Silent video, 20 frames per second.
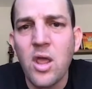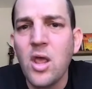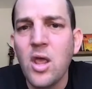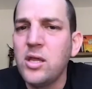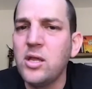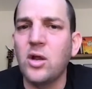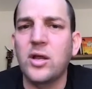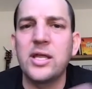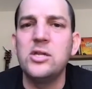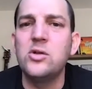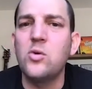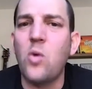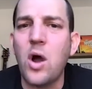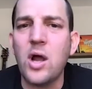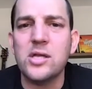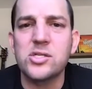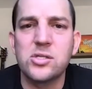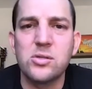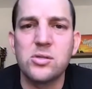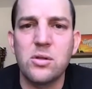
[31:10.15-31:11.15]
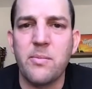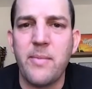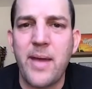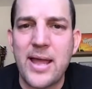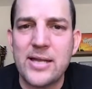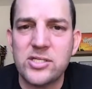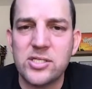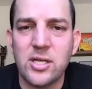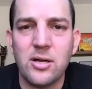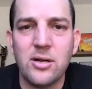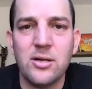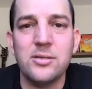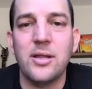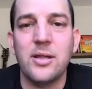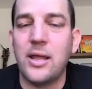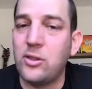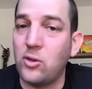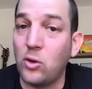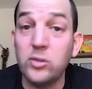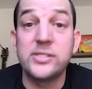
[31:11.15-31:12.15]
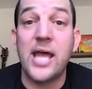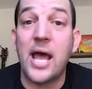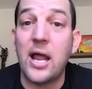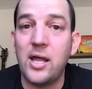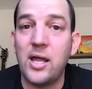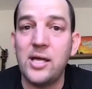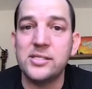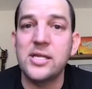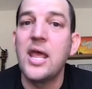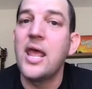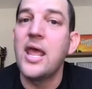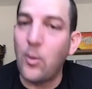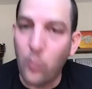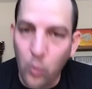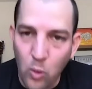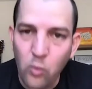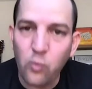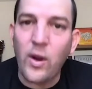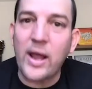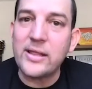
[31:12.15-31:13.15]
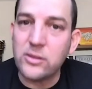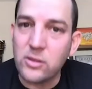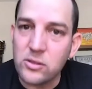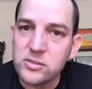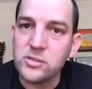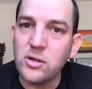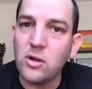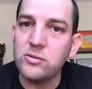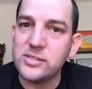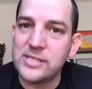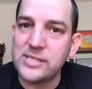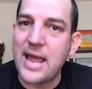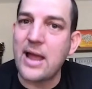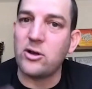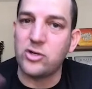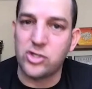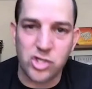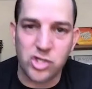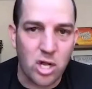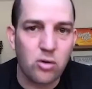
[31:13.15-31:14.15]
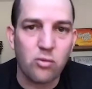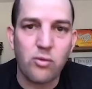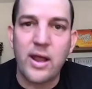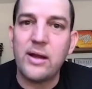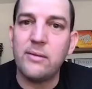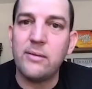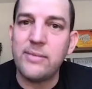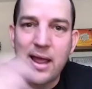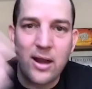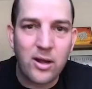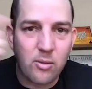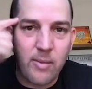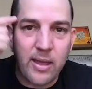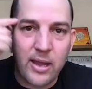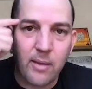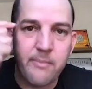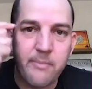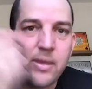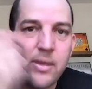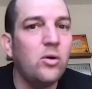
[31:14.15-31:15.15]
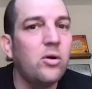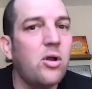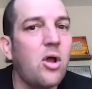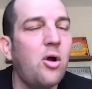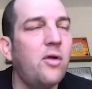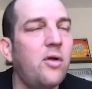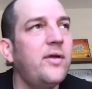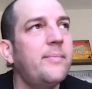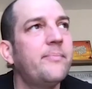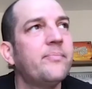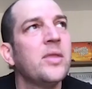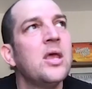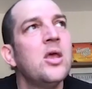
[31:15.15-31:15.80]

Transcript: Can you walk us through the match there? And they'll tell us, and we'll write those notes down. Shawn will write them down. He'll make a middle note of it.